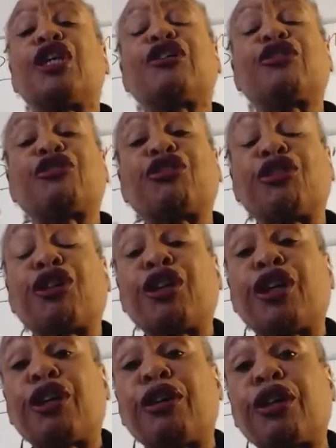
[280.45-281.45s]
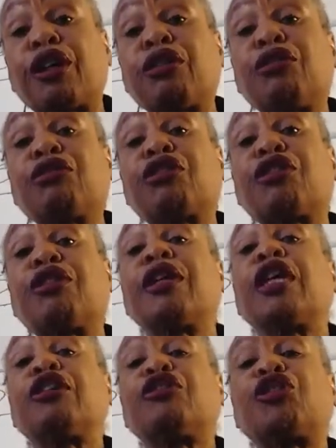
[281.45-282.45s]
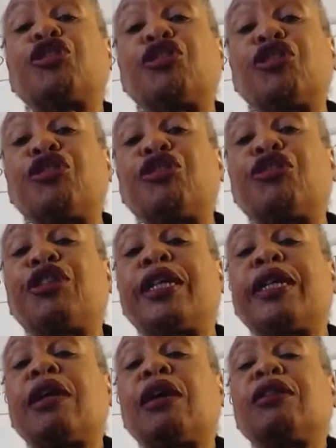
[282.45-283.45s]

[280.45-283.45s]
Your conclusion should